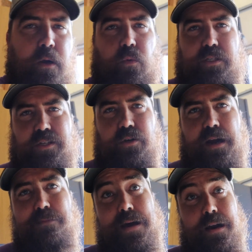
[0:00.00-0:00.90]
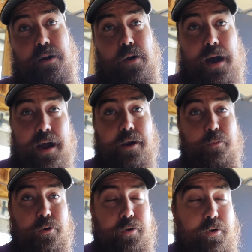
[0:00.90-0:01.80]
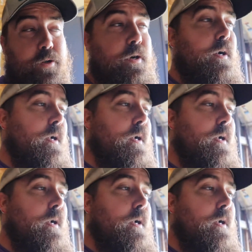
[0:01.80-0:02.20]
What's so great about an Ohio brooder